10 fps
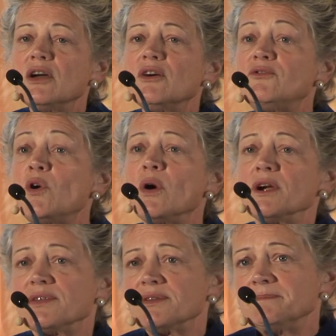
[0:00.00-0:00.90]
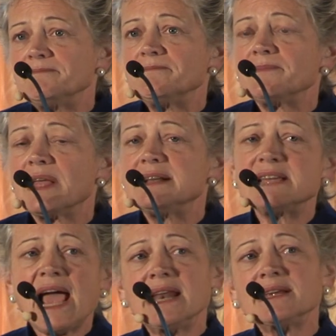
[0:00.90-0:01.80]
Fourth,
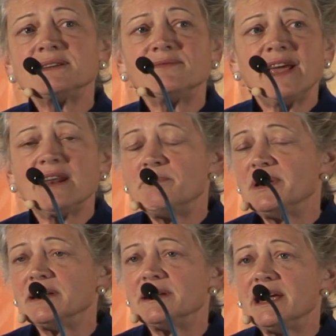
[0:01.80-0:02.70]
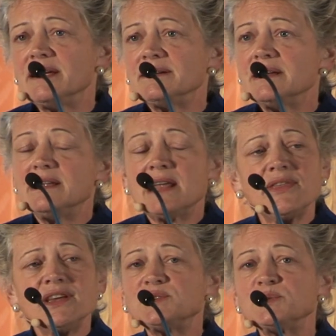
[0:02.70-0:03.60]
talent availability. Now,
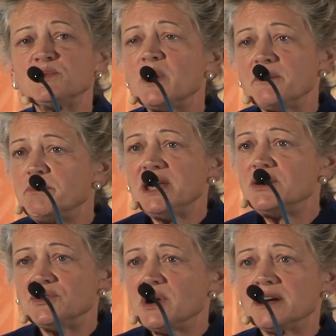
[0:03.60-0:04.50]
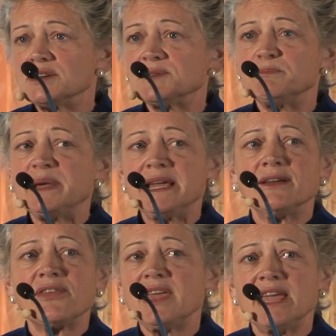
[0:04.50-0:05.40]
this was one of Peter Drucker's
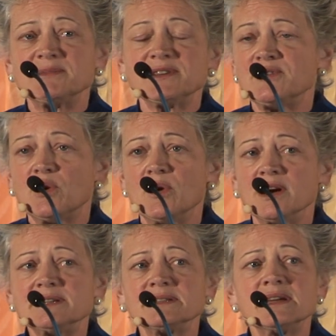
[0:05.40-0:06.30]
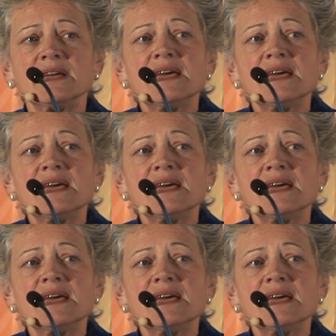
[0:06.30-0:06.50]
big themes, of course.